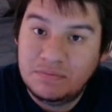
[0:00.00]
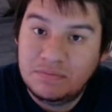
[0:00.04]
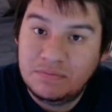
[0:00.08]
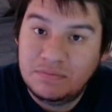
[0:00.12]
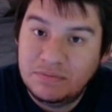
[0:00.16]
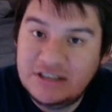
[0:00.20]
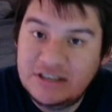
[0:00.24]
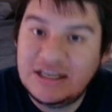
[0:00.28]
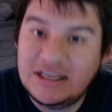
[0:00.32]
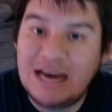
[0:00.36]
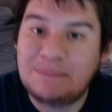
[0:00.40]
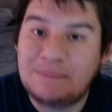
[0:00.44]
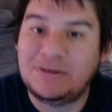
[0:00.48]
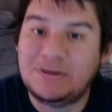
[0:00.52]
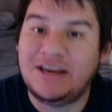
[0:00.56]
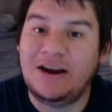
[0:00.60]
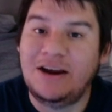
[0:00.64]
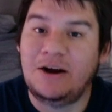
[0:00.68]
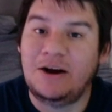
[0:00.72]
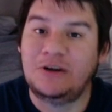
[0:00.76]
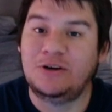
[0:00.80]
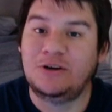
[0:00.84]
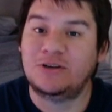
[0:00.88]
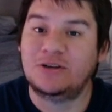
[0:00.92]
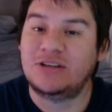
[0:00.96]
These type of
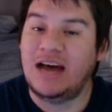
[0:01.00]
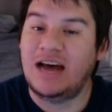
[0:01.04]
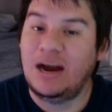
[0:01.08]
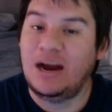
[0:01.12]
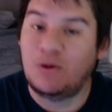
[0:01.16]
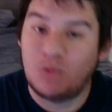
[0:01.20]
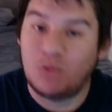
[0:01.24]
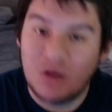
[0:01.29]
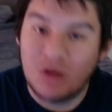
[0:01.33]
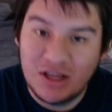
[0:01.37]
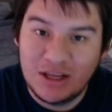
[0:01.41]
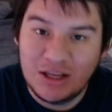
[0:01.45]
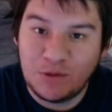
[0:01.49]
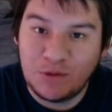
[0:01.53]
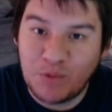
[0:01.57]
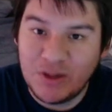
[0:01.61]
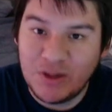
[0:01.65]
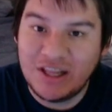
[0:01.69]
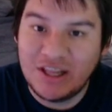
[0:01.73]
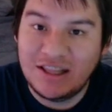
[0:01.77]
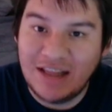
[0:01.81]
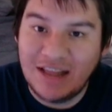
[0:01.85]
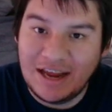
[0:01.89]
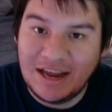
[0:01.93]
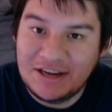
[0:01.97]
characters I really,
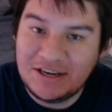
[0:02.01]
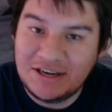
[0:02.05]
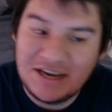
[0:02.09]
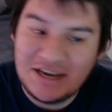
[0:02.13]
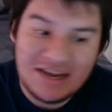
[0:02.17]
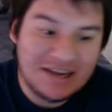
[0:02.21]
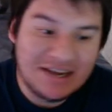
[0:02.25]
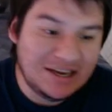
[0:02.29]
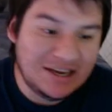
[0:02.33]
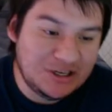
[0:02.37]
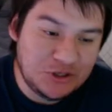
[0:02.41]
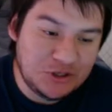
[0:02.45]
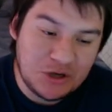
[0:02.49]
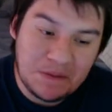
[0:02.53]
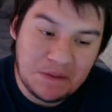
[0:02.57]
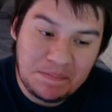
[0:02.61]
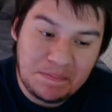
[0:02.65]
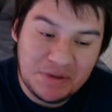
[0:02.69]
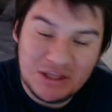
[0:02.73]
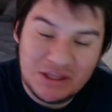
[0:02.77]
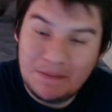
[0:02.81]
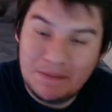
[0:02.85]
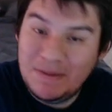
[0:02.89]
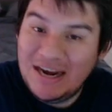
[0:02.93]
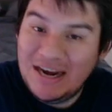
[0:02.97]
really like because you can
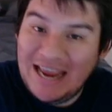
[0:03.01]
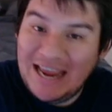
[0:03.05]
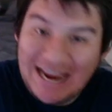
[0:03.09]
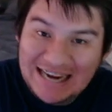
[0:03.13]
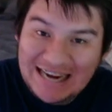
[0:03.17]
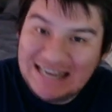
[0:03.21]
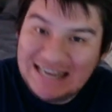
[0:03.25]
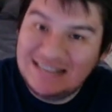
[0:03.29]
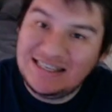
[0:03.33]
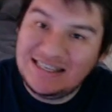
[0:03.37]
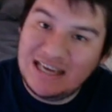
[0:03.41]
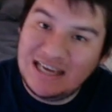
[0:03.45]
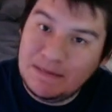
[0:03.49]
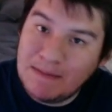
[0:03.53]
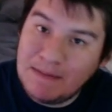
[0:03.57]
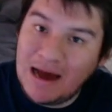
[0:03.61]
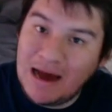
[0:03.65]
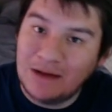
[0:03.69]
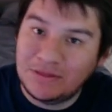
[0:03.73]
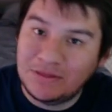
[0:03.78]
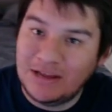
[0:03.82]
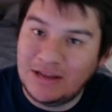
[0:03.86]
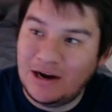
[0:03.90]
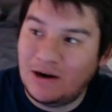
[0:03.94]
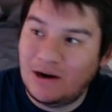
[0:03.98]
put them in any team
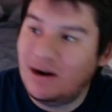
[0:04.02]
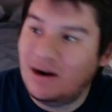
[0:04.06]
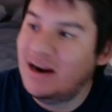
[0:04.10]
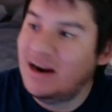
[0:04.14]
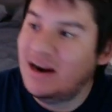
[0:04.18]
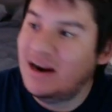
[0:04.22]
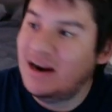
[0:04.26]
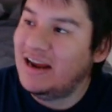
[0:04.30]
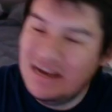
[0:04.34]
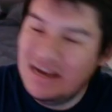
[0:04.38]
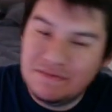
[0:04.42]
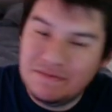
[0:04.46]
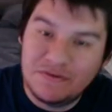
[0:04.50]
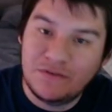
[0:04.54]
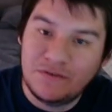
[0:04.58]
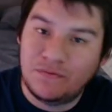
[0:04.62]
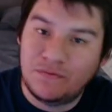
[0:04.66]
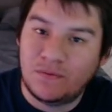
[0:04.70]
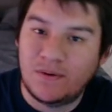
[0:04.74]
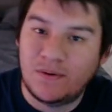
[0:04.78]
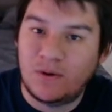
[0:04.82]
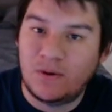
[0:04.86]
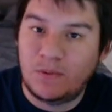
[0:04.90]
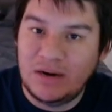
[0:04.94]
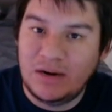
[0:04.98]
out there, even
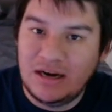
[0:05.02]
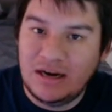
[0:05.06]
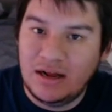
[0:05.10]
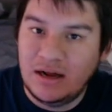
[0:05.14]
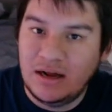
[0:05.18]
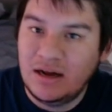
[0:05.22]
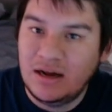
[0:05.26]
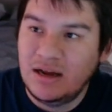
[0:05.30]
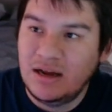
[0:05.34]
for Arena,